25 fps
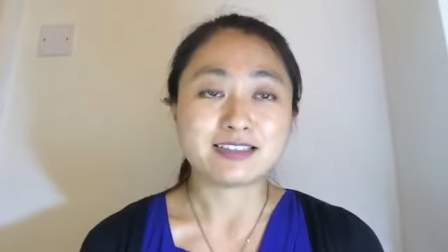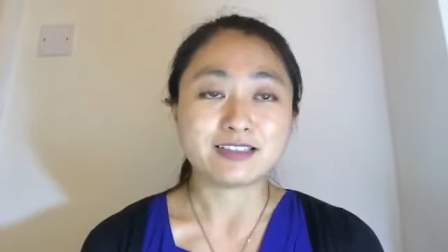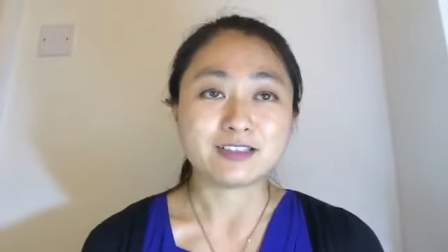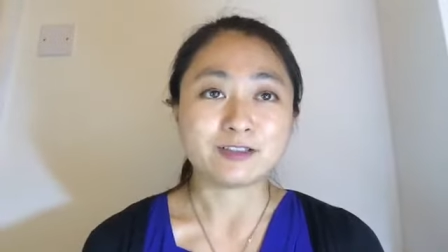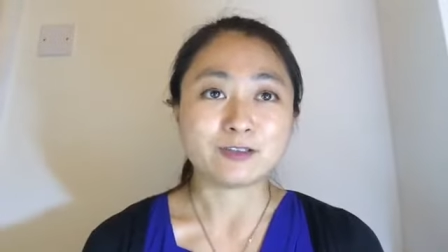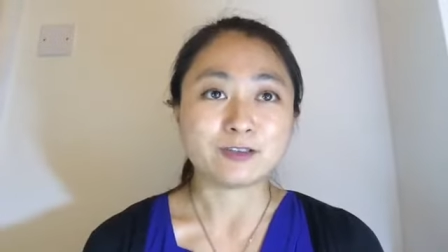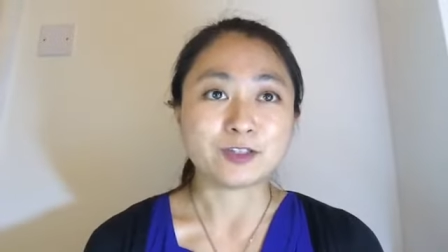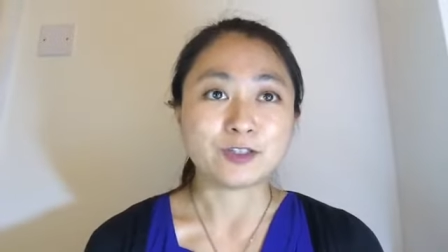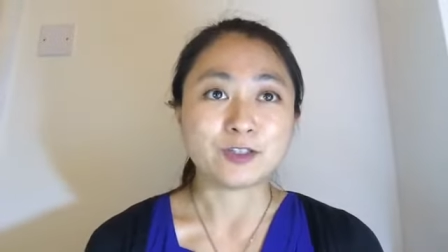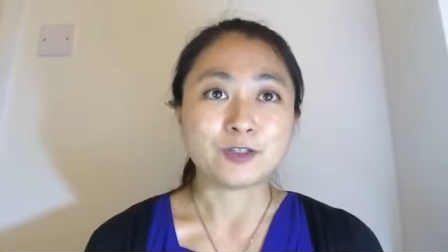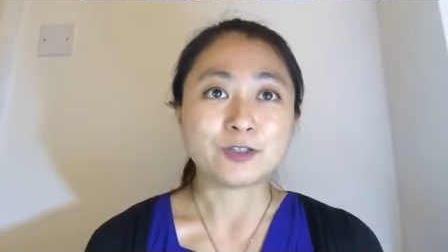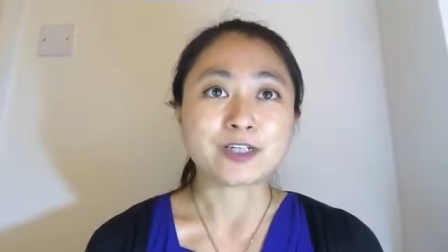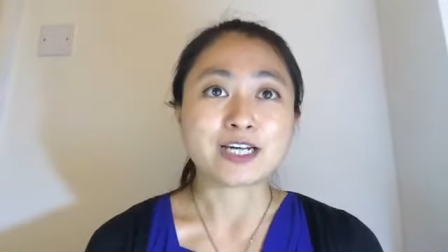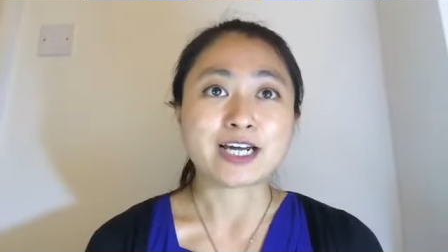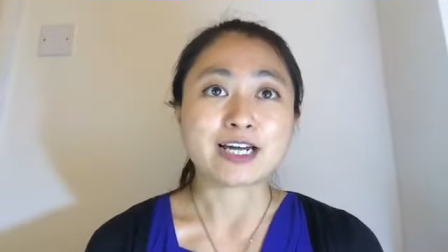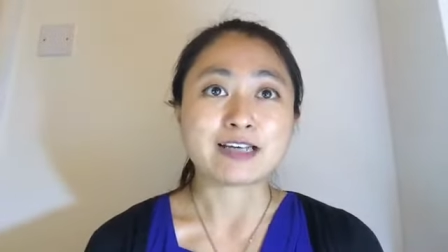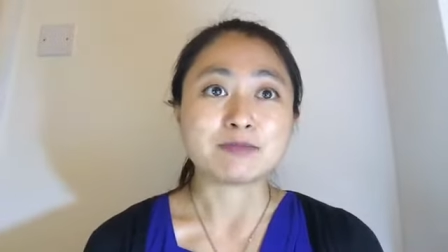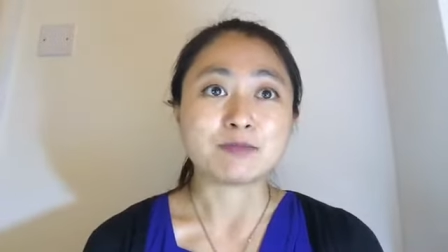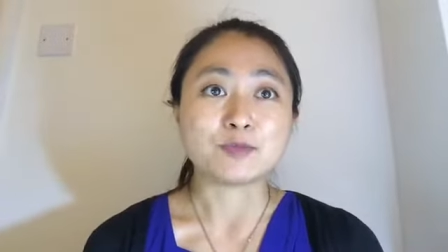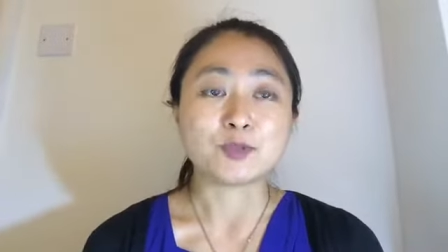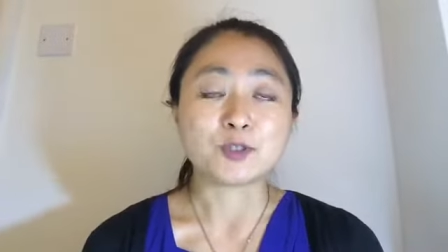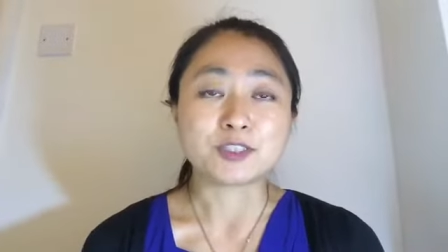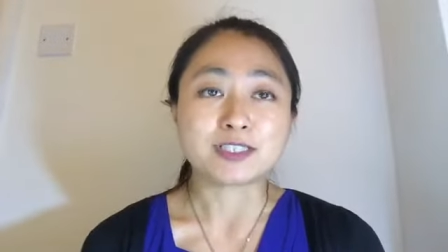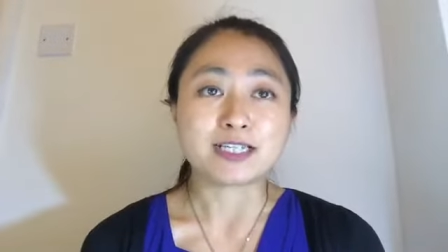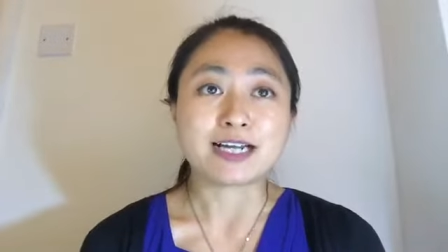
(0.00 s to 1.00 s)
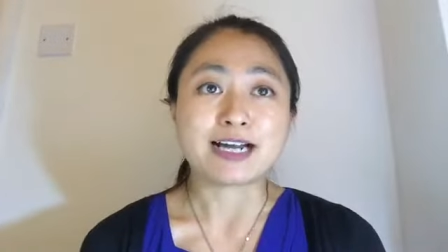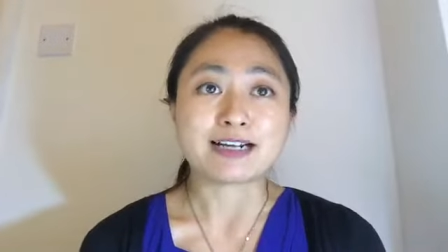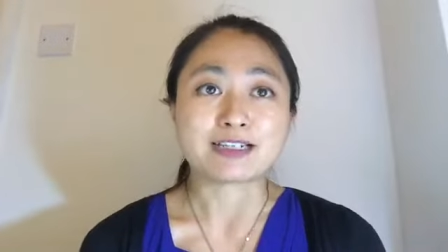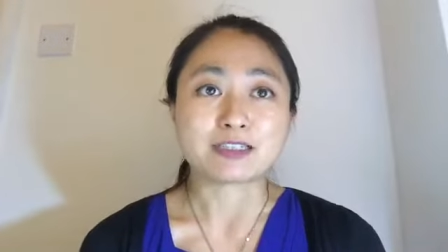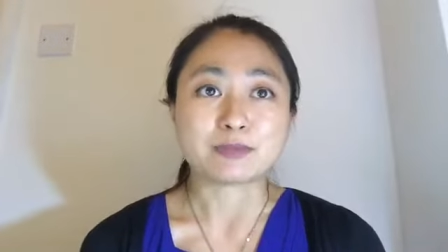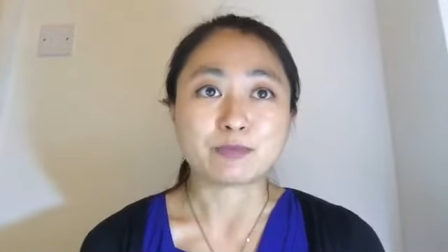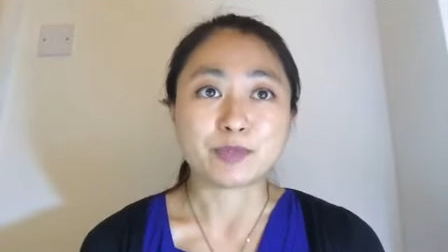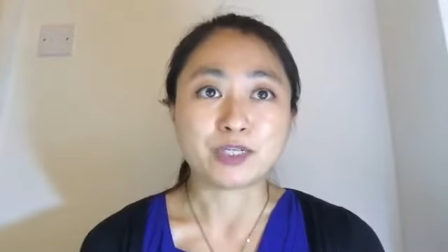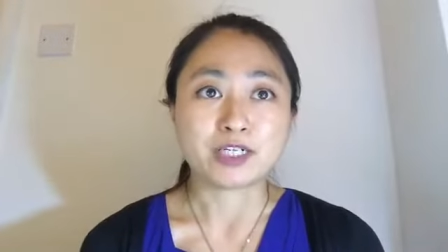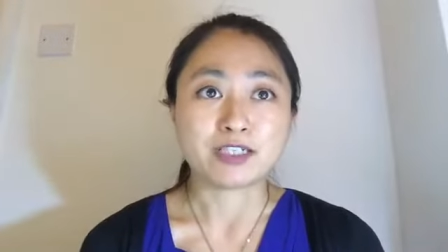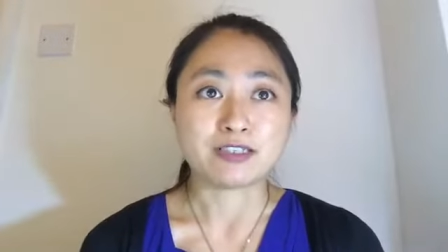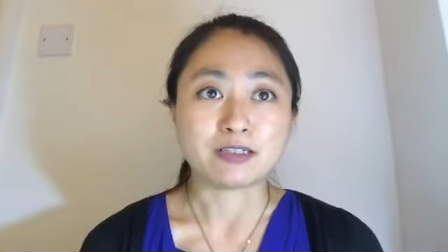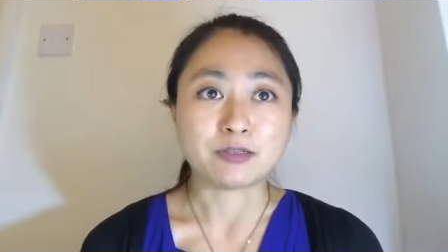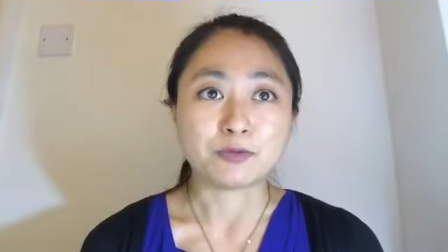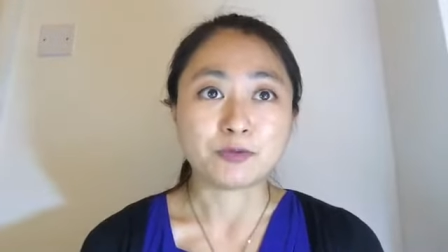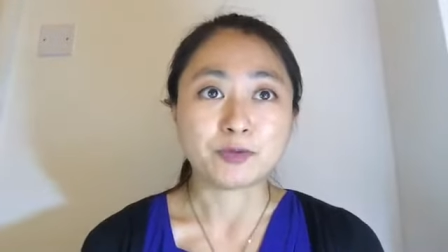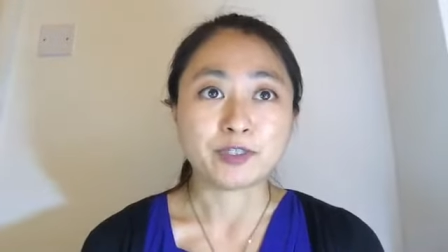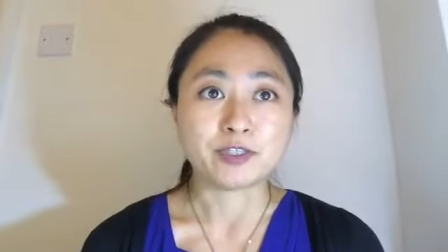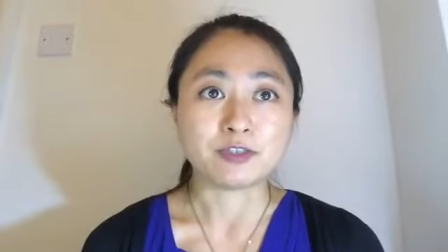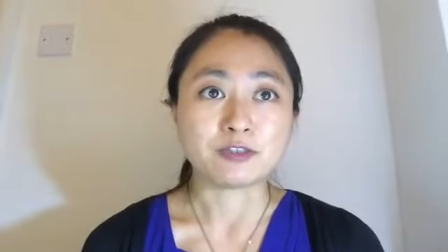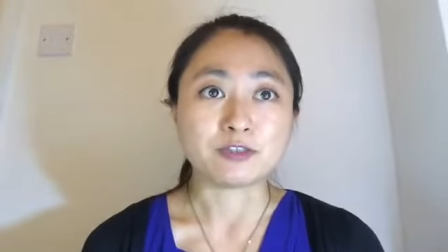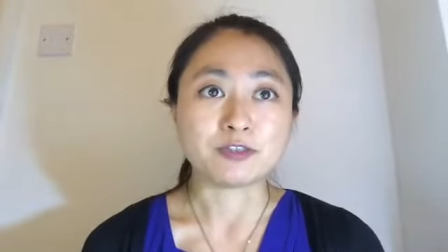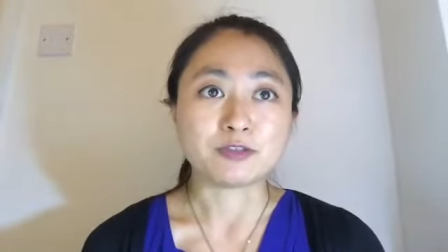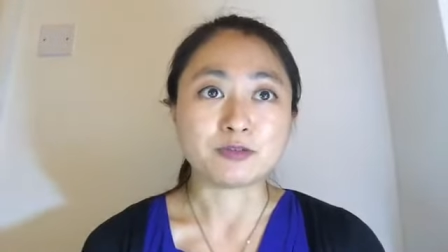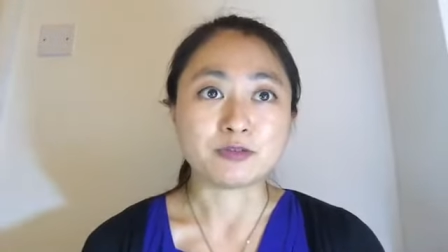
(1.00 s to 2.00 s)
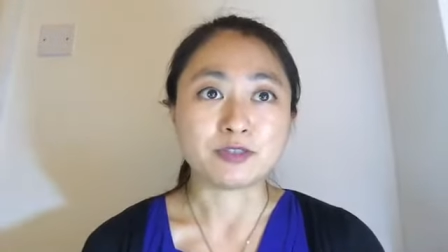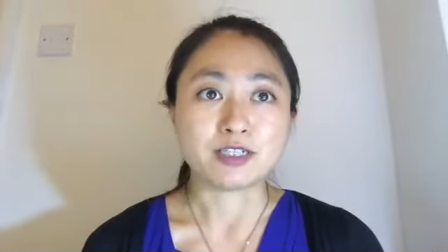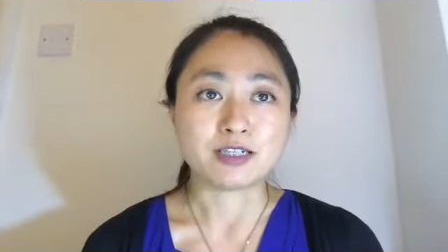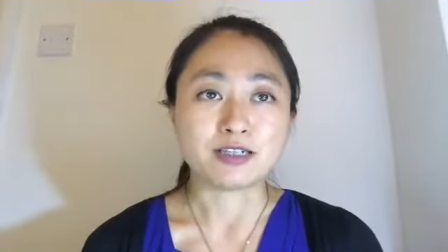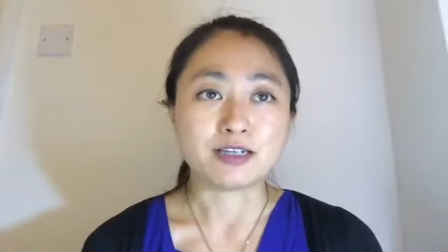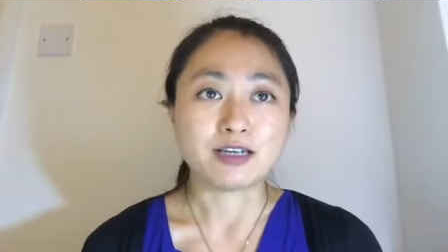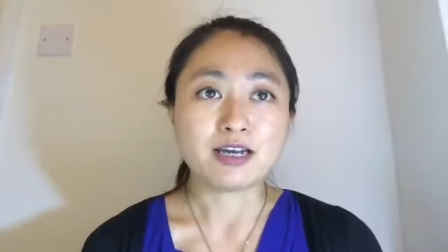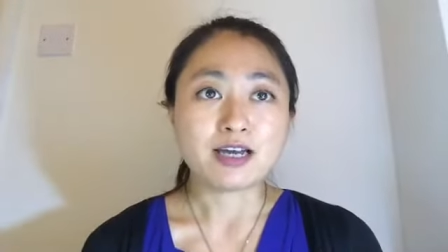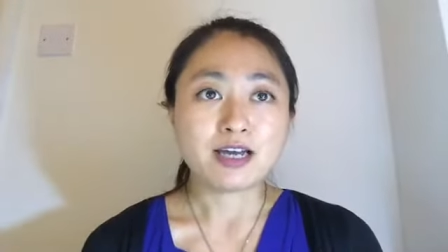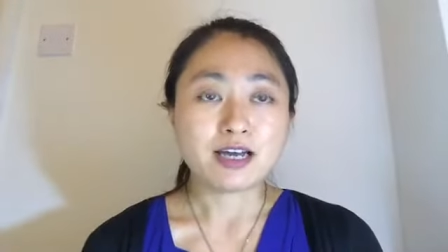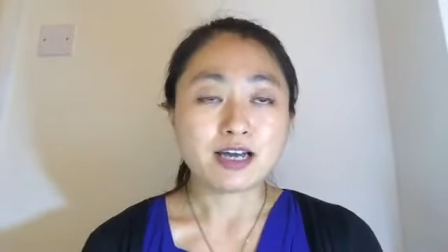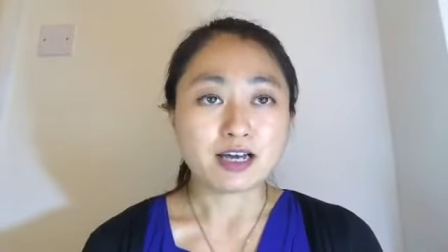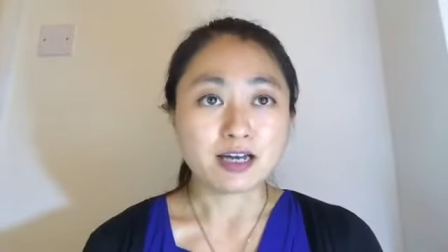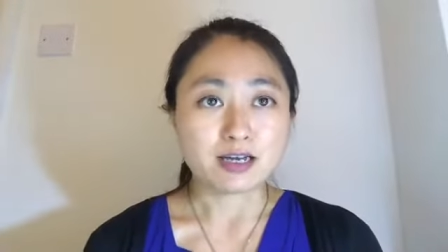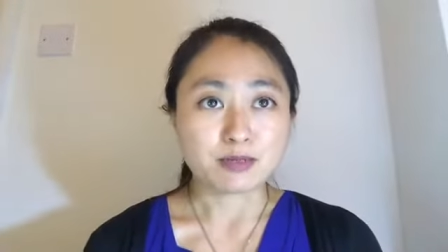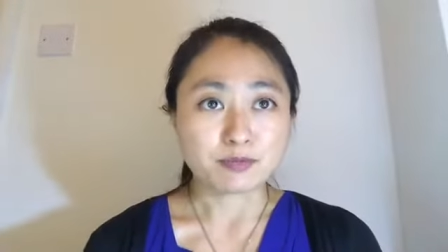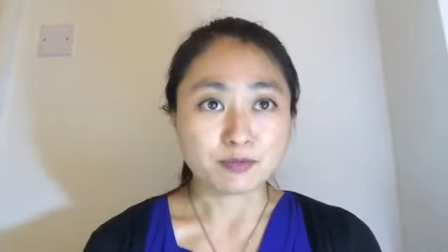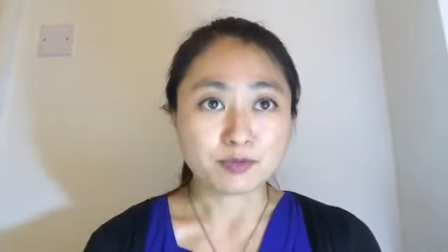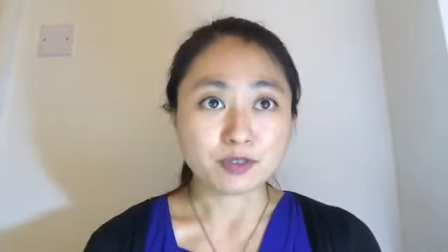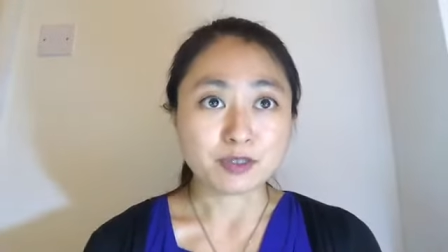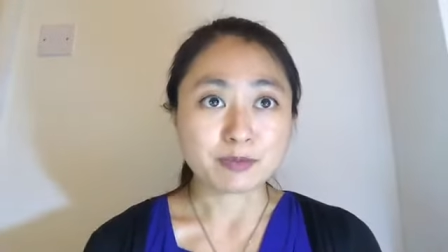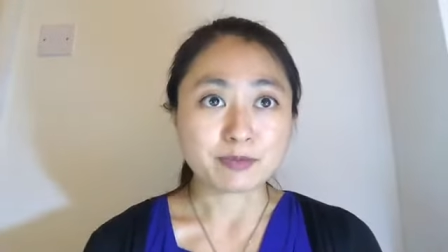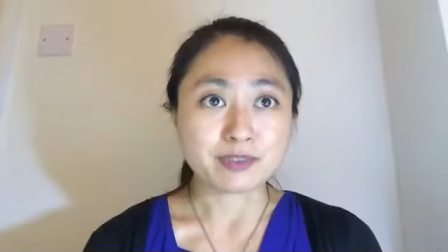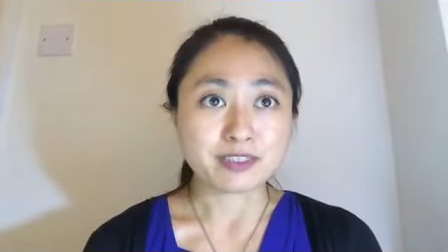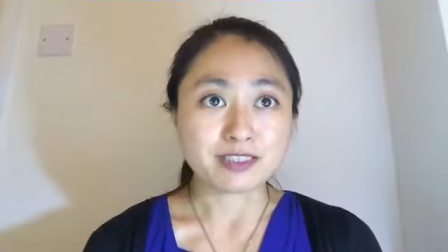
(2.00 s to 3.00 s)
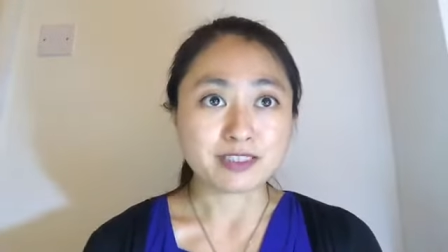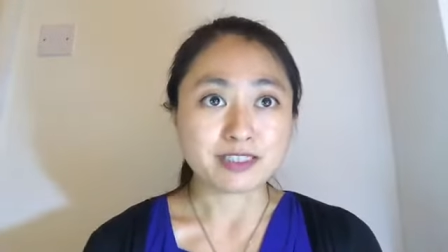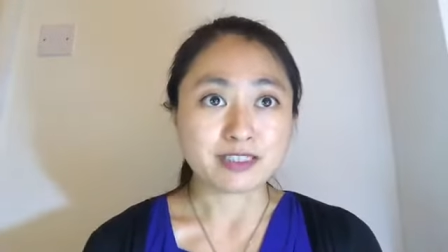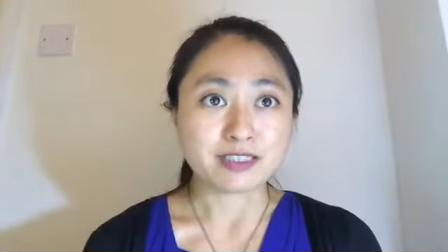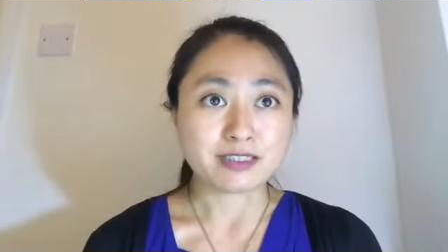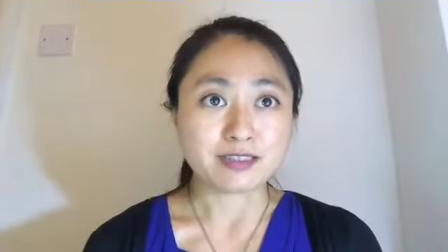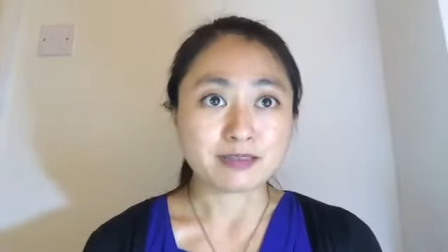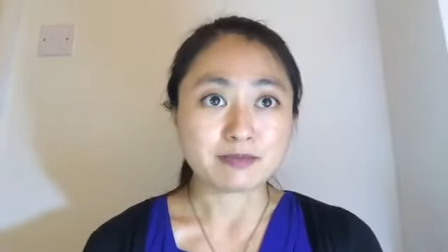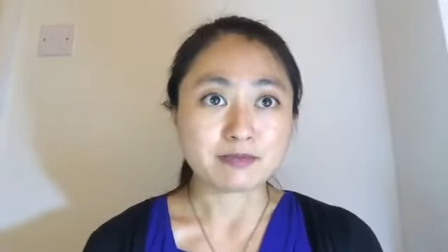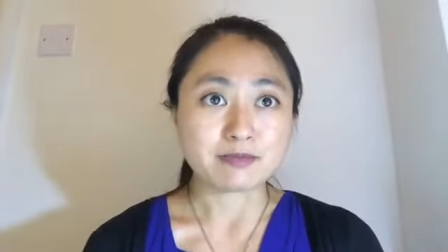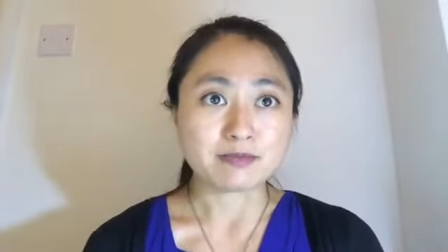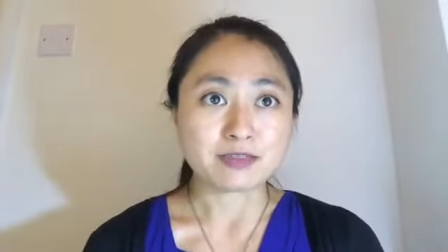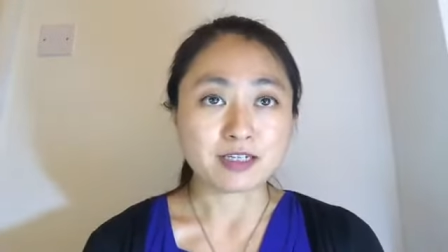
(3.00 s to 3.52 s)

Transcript: You get more tax burden when you do the property